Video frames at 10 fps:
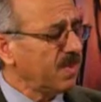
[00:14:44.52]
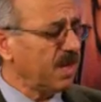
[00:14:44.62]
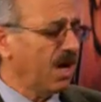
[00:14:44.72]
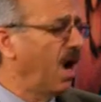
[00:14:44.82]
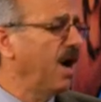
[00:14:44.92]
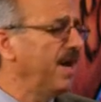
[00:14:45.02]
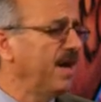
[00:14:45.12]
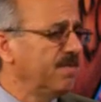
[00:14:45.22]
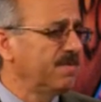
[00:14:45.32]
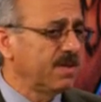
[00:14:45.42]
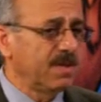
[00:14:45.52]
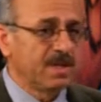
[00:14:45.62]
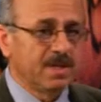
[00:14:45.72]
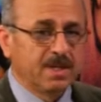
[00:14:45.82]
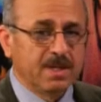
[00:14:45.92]
However,
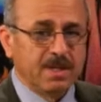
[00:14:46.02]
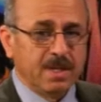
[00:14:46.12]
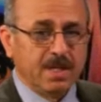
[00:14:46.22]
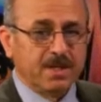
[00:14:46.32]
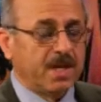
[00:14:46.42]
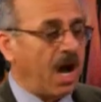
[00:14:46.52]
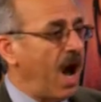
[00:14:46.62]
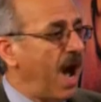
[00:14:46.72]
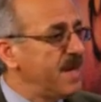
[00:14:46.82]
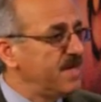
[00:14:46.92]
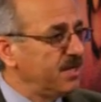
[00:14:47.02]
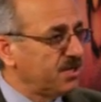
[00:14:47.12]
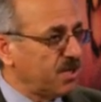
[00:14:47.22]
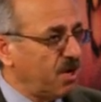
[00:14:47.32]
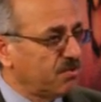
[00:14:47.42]
the
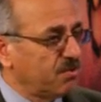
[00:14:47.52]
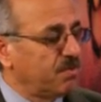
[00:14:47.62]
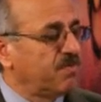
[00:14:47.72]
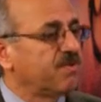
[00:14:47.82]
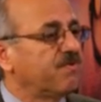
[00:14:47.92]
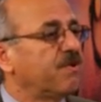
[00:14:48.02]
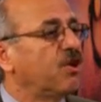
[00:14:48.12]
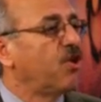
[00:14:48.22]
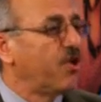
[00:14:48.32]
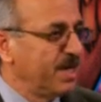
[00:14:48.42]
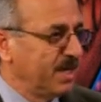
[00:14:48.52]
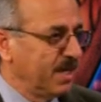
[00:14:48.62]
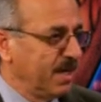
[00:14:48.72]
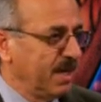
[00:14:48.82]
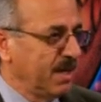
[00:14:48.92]
ideas also were flowing
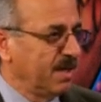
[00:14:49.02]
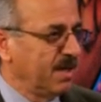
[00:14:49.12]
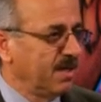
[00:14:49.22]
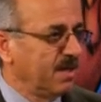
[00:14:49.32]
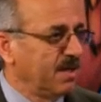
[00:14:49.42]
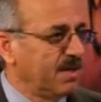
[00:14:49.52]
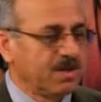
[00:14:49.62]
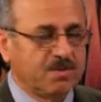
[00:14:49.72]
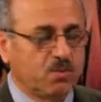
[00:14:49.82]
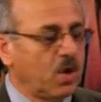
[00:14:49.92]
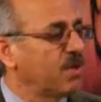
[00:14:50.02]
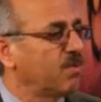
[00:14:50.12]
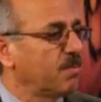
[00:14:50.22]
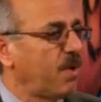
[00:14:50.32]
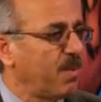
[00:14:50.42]
in. One of
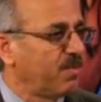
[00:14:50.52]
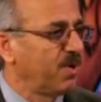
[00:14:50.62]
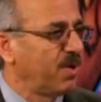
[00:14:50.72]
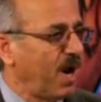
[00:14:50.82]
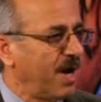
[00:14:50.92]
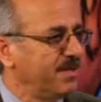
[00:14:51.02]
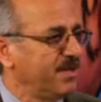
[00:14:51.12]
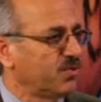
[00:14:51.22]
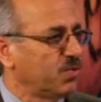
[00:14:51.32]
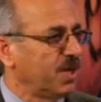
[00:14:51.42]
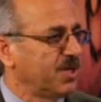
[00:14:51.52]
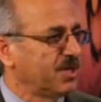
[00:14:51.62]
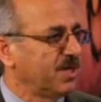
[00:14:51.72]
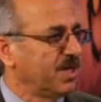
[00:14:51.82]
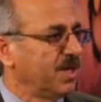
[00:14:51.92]
the popular ideas
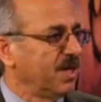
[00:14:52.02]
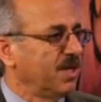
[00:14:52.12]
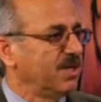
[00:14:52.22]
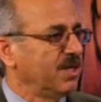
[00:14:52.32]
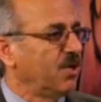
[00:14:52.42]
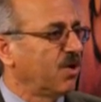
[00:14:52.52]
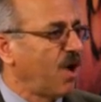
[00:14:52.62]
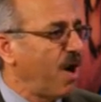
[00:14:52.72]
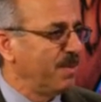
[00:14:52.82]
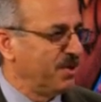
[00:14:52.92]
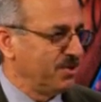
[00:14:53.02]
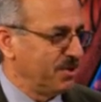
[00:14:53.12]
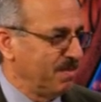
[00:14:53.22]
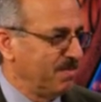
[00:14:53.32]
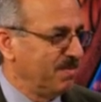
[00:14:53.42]
was,
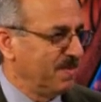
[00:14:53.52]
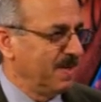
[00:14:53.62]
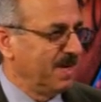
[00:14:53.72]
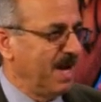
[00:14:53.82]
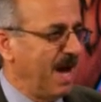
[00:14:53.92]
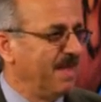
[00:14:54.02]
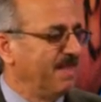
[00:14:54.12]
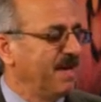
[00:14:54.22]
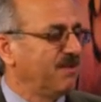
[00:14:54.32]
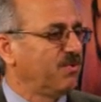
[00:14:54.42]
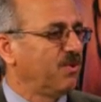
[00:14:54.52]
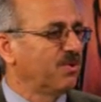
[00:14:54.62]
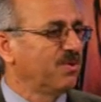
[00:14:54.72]
communism, and therefore